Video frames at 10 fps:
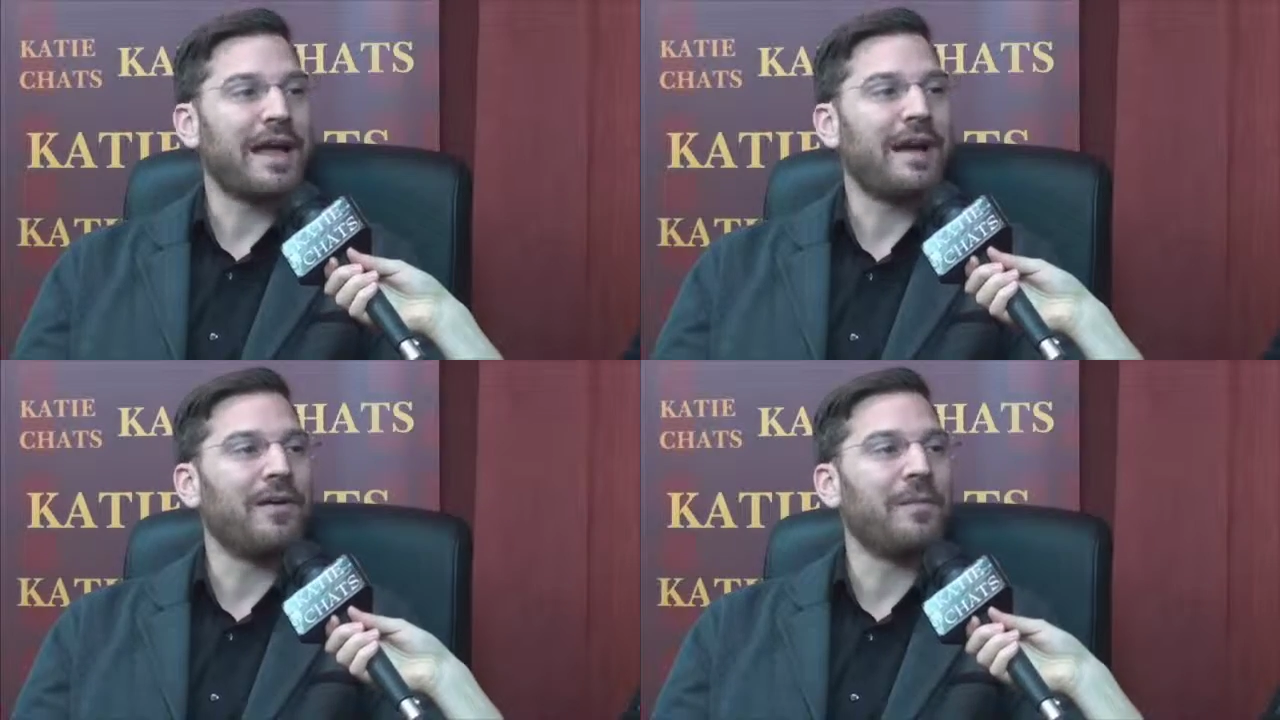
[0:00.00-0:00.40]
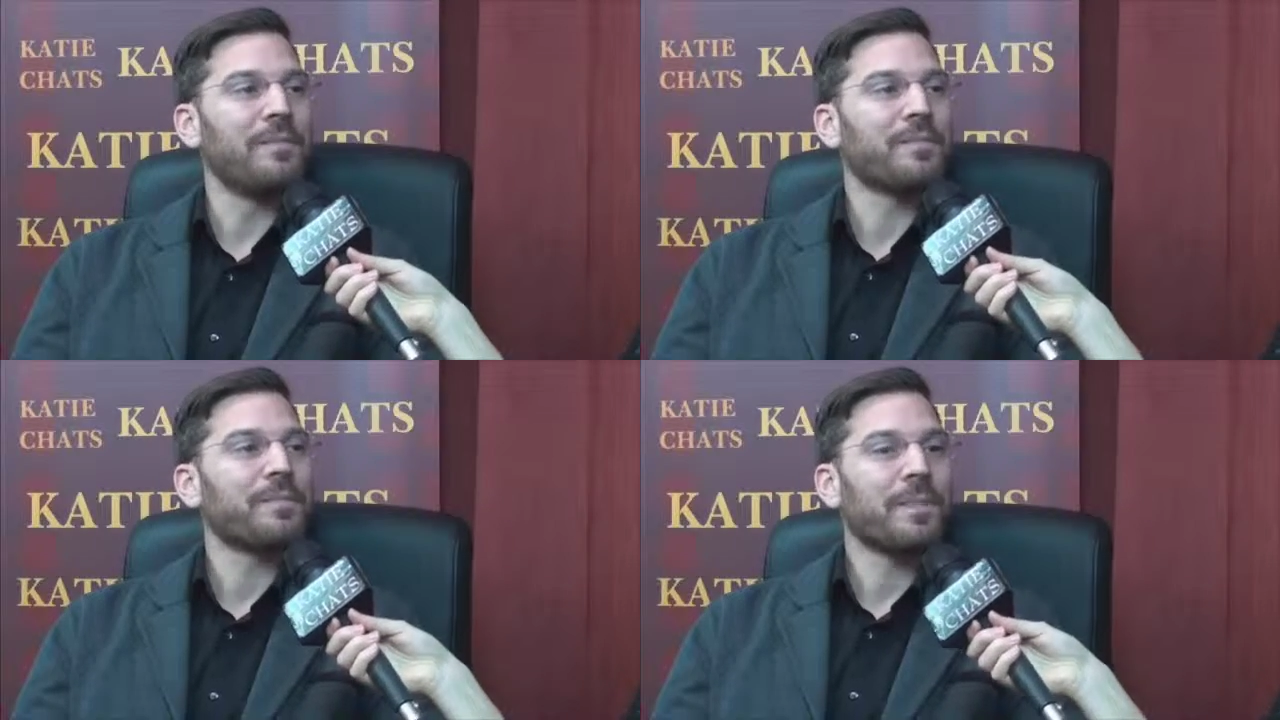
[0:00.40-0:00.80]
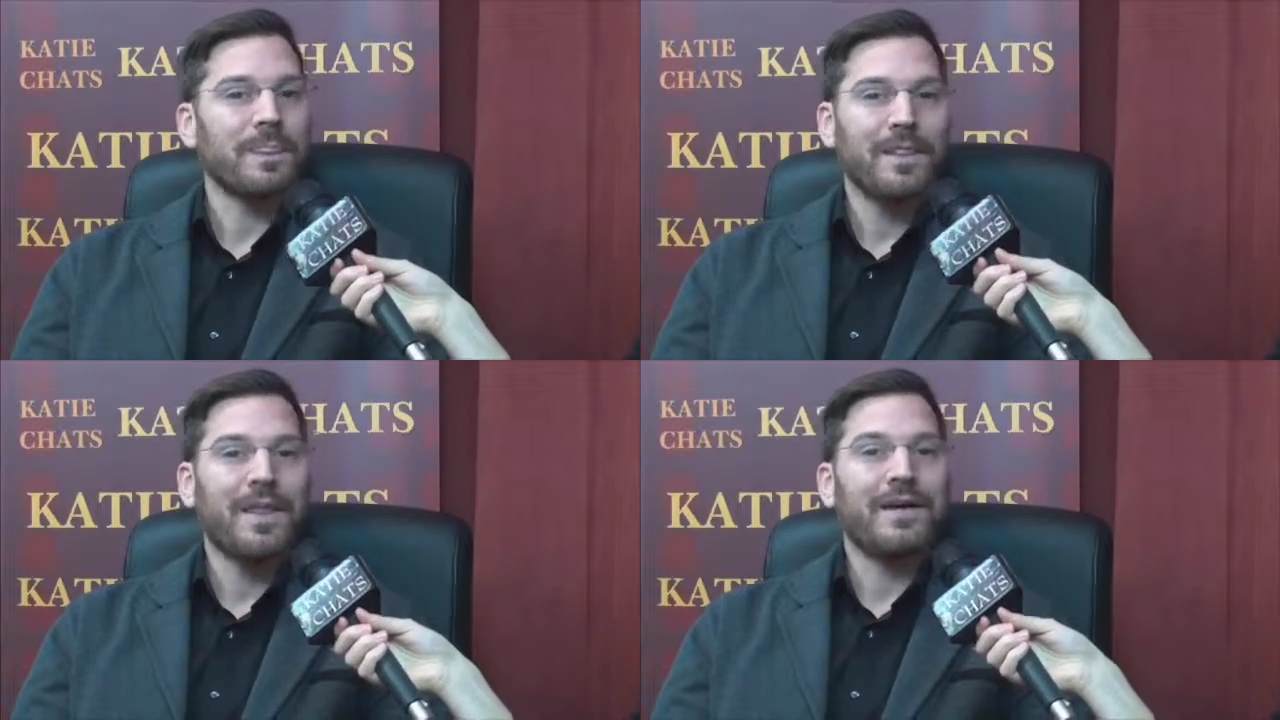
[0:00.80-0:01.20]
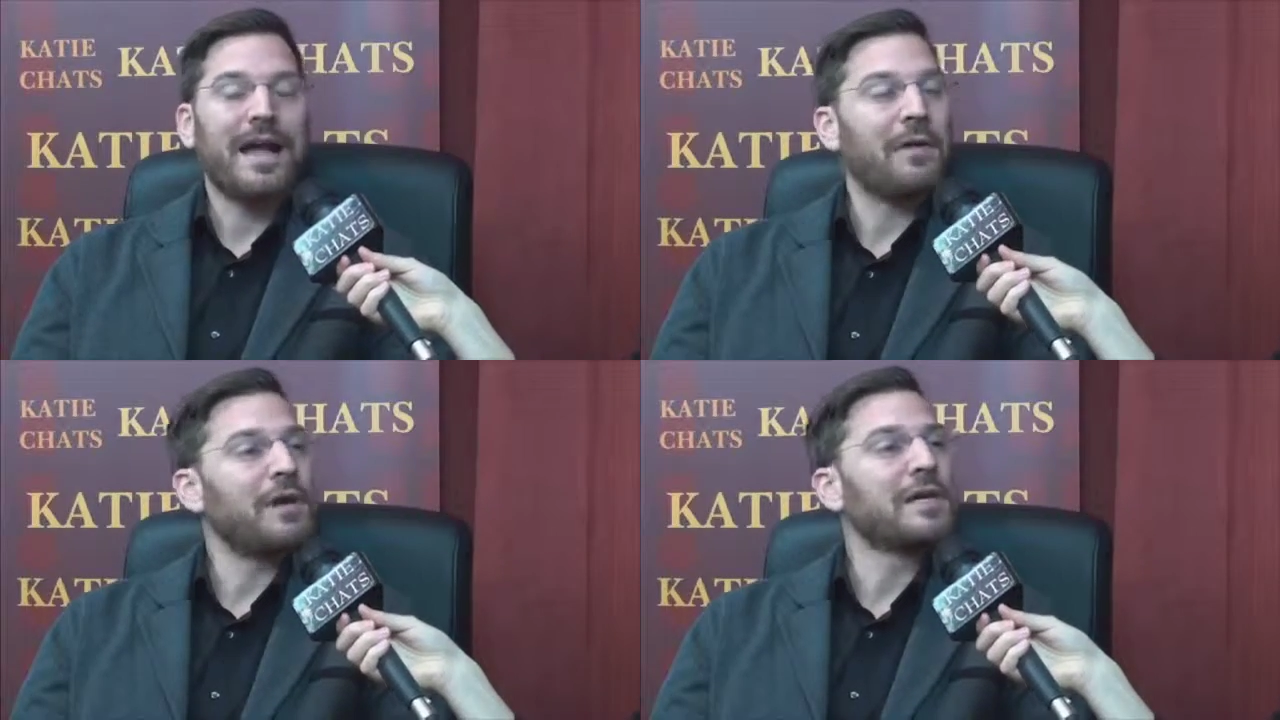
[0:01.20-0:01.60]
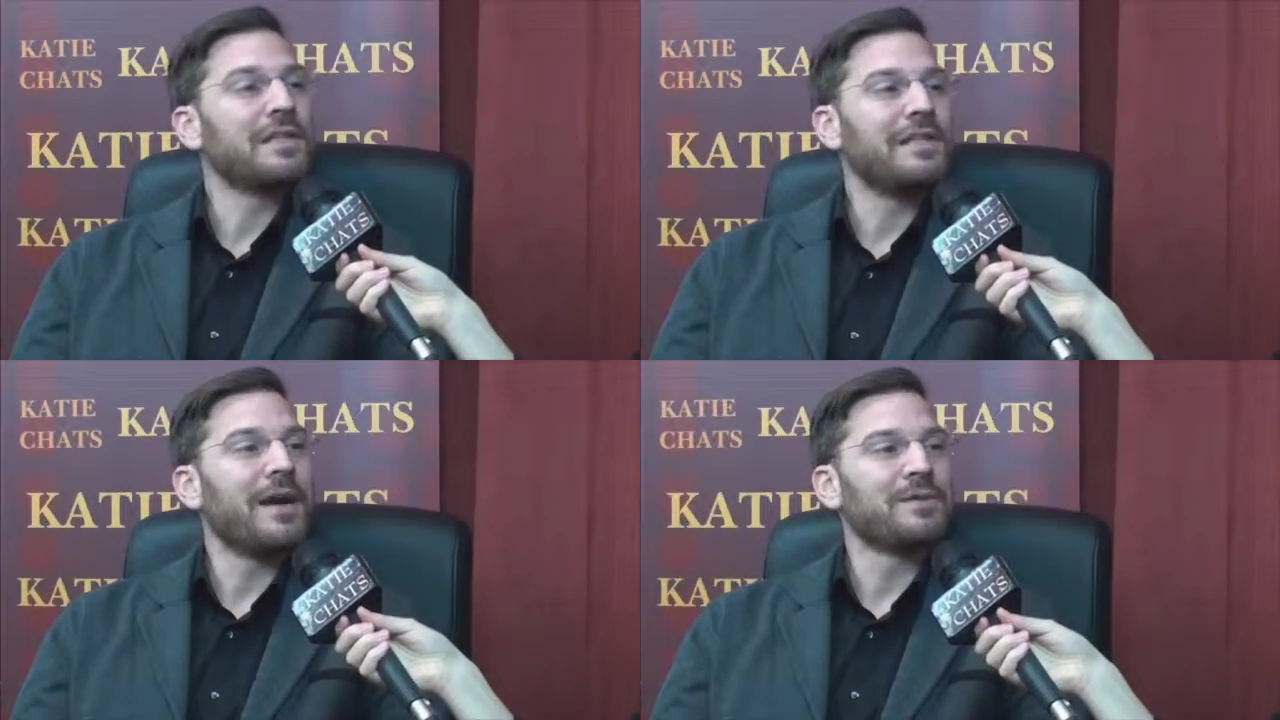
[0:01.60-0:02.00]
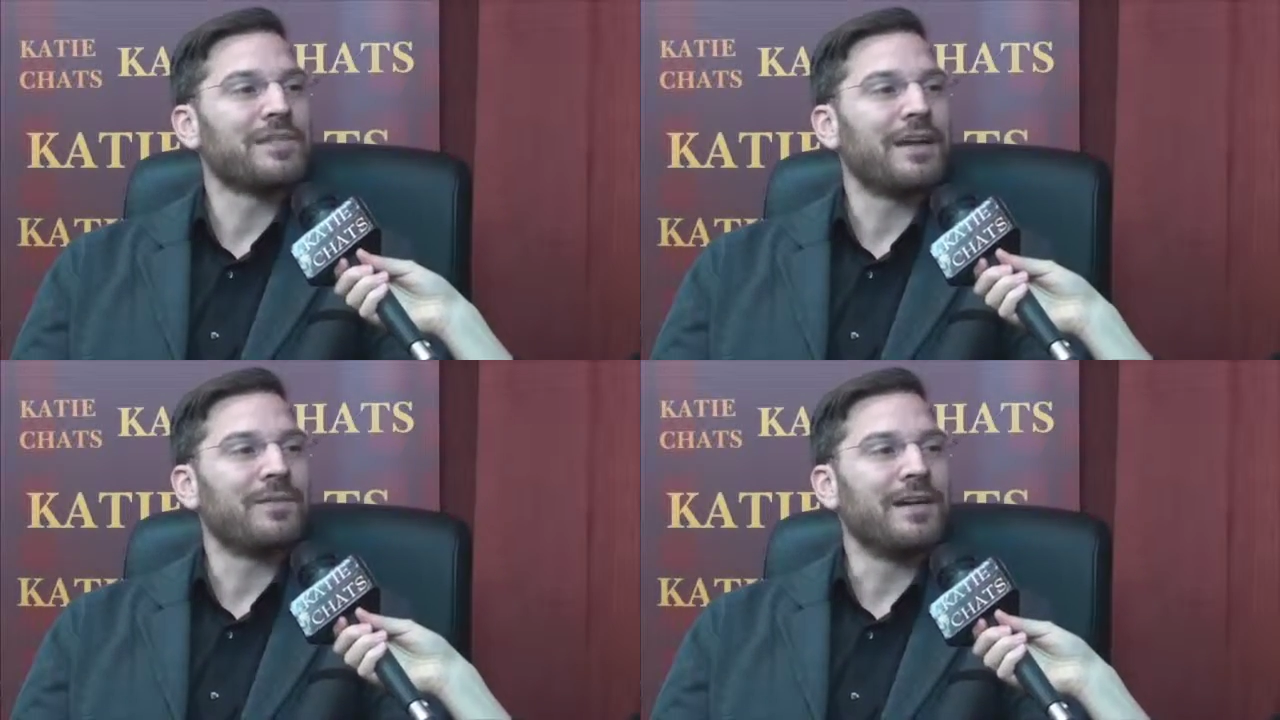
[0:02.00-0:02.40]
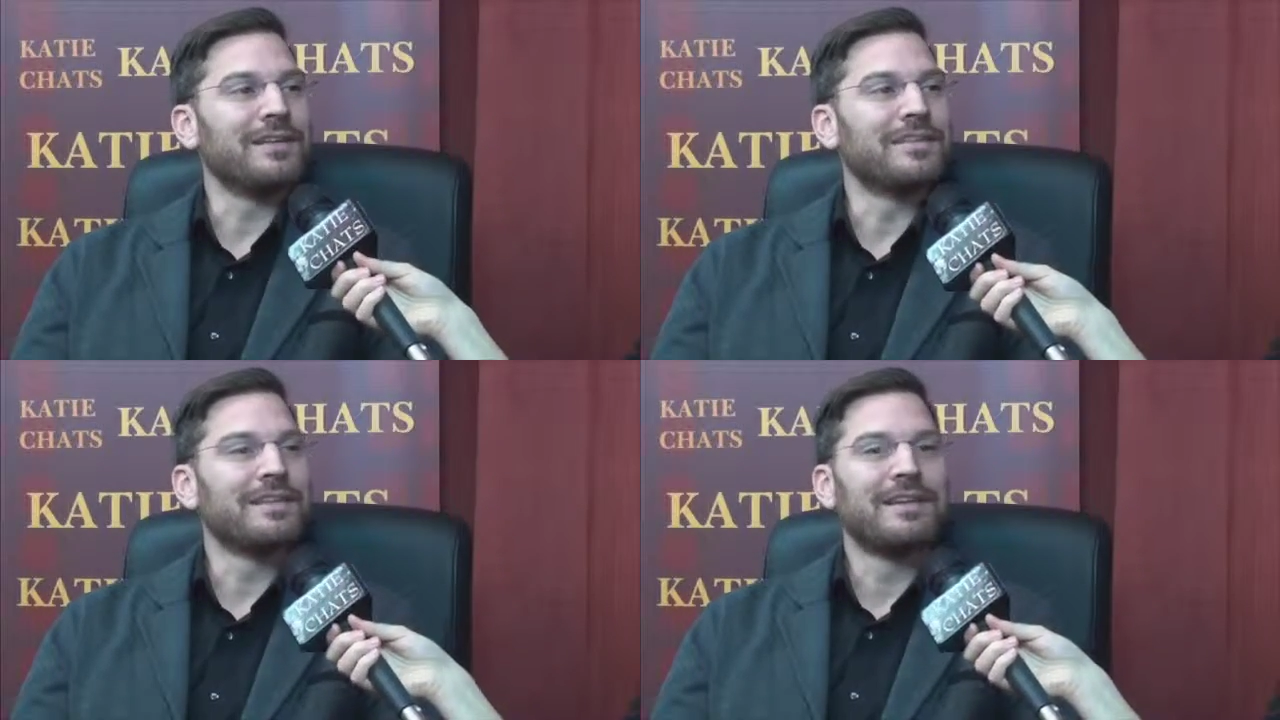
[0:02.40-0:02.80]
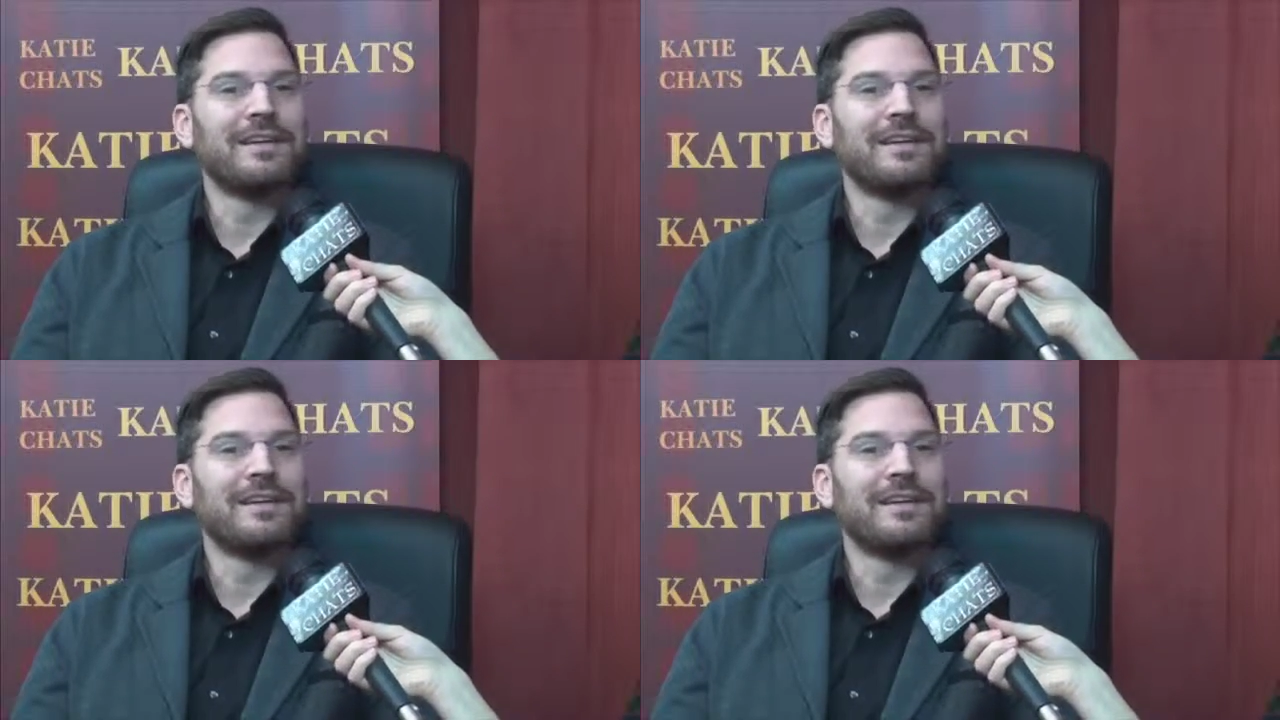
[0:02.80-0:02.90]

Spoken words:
how ugly the outside was.